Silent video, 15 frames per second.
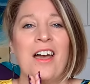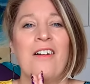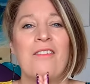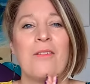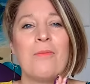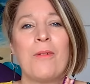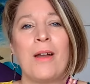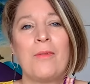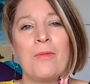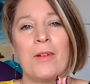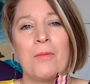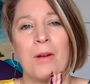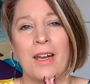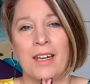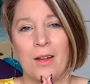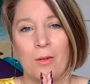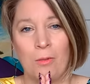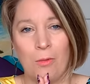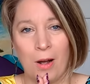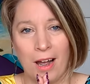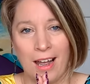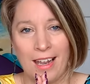from when we went
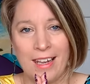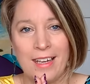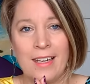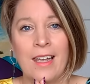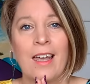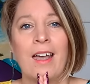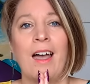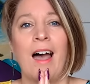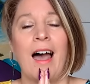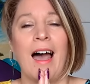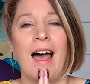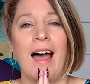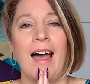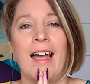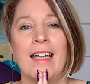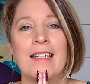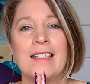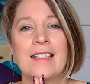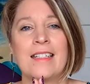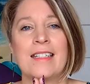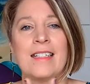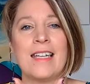away,
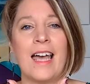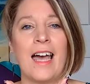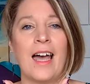and